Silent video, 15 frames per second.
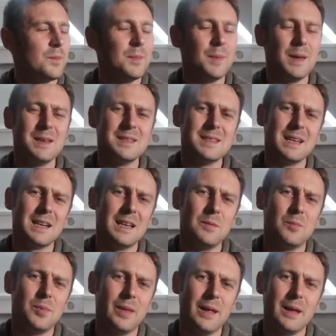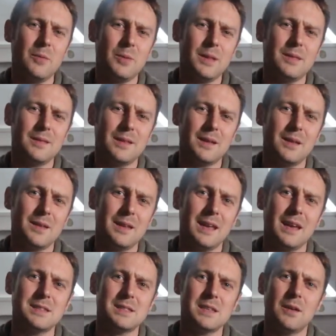basically play with
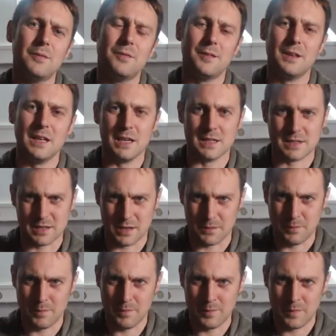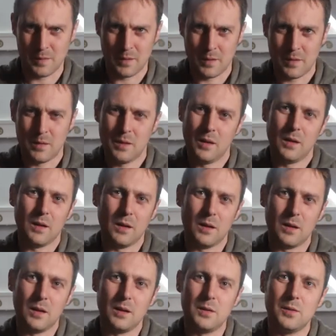the idea of theater.
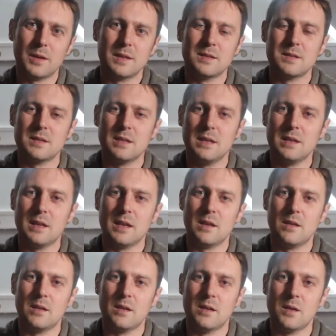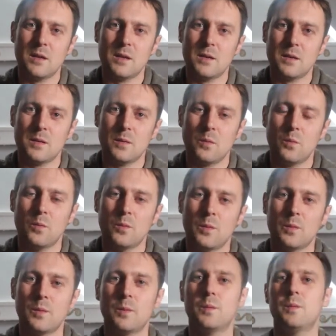You can see that
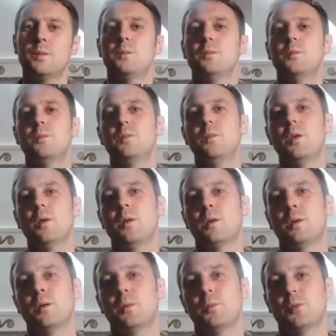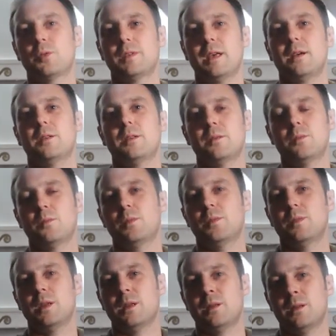the
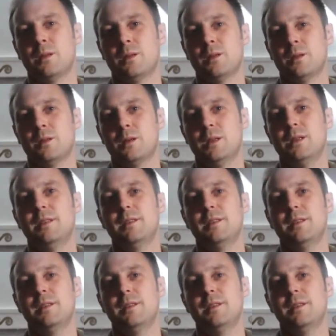protagonist in